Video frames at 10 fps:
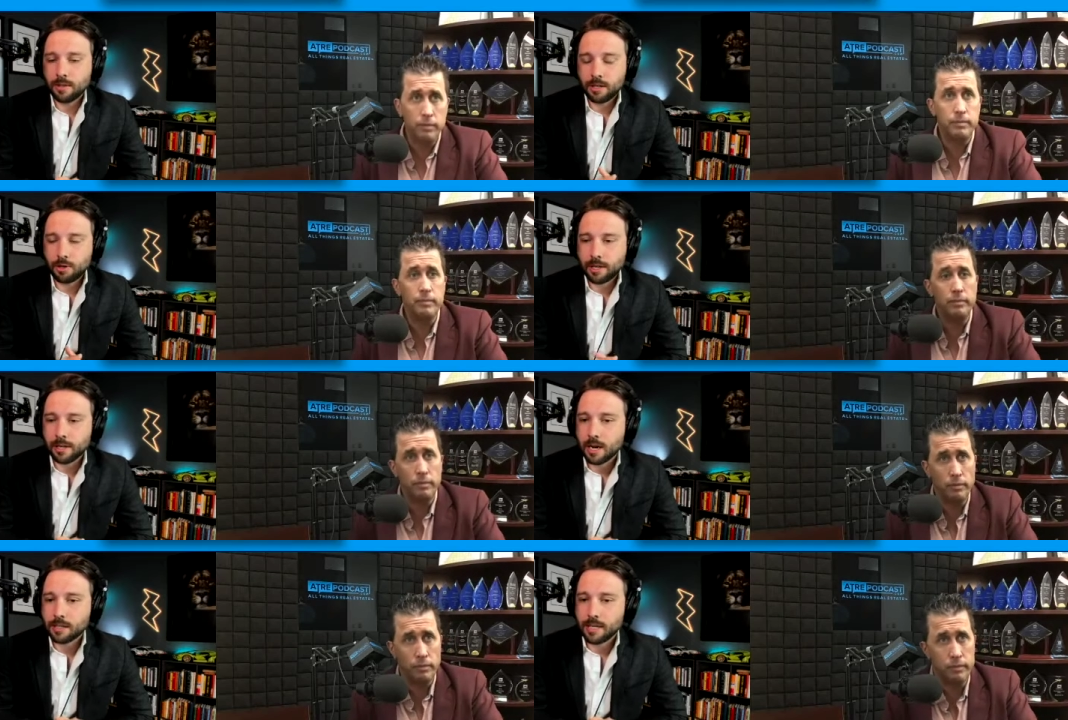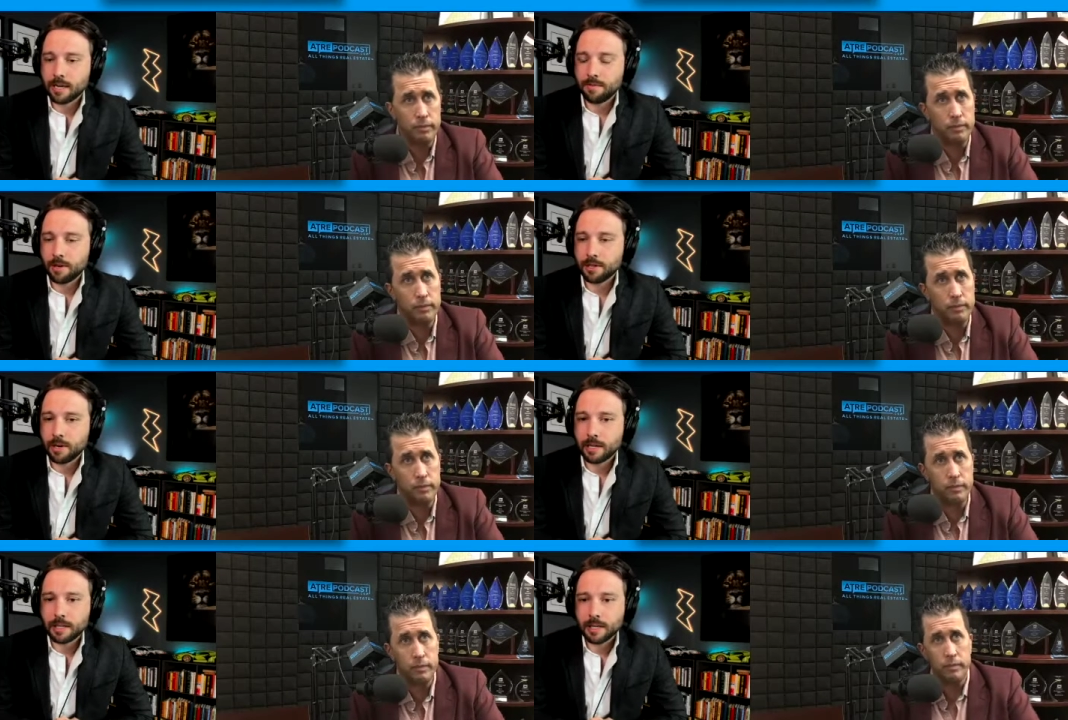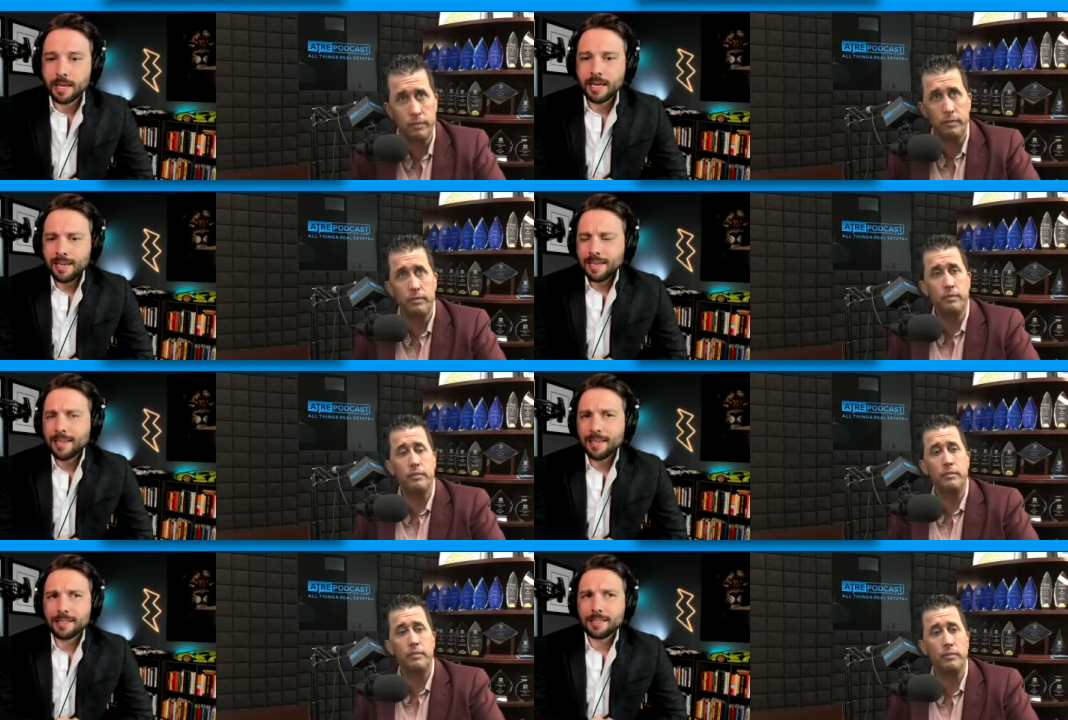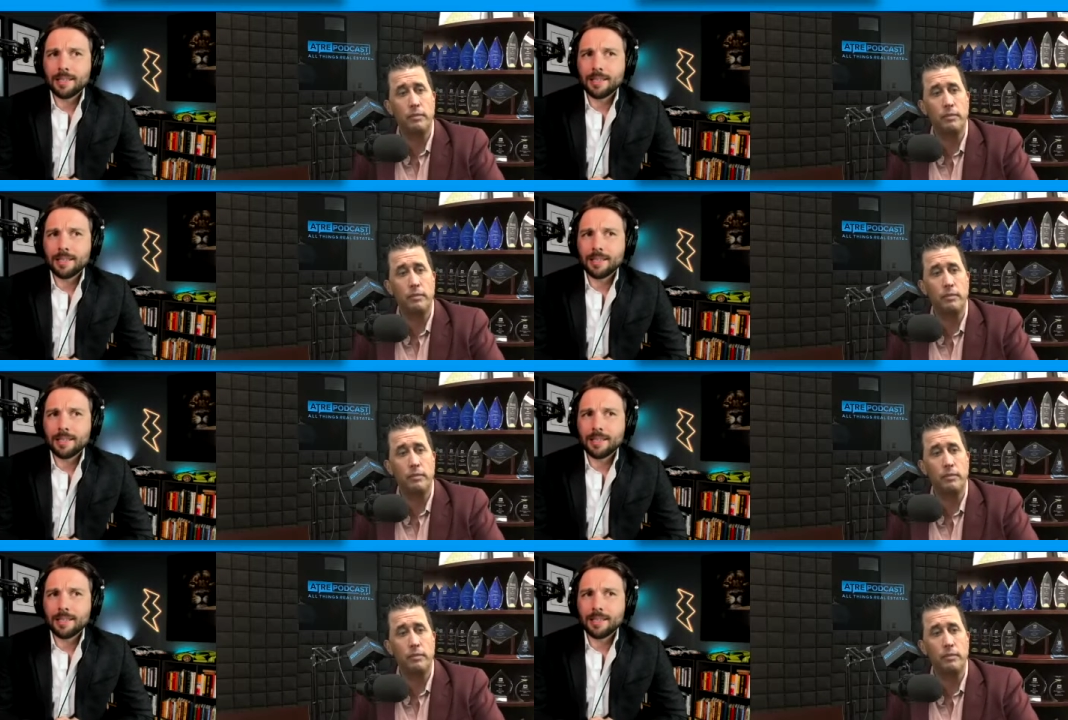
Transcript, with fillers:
Speaker 1: striking content very directly, it is it,